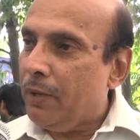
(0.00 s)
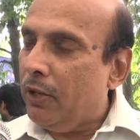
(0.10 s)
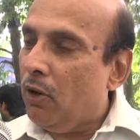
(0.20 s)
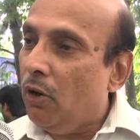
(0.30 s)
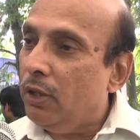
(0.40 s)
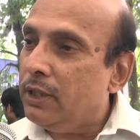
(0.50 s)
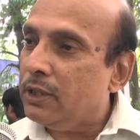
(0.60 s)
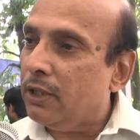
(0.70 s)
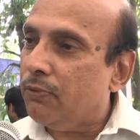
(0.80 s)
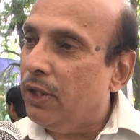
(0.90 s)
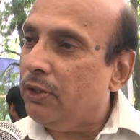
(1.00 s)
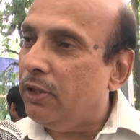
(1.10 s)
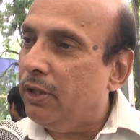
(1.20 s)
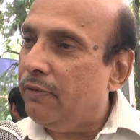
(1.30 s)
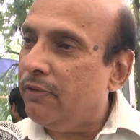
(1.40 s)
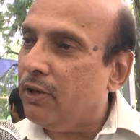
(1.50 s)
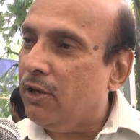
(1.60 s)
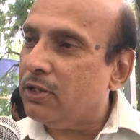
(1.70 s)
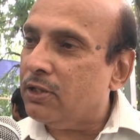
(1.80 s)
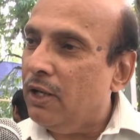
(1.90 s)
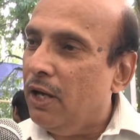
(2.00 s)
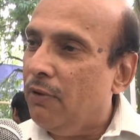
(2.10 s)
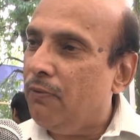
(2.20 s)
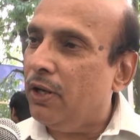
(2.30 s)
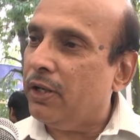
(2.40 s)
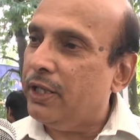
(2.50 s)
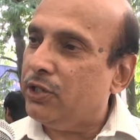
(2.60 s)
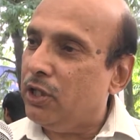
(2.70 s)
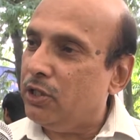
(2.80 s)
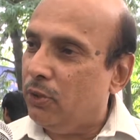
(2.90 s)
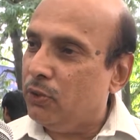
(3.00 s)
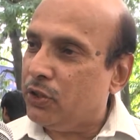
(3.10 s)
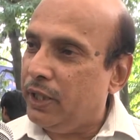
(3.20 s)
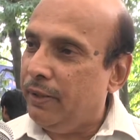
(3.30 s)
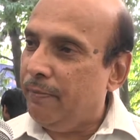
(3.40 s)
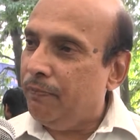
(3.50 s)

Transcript: and all this at one third of the cost of what they charge outside.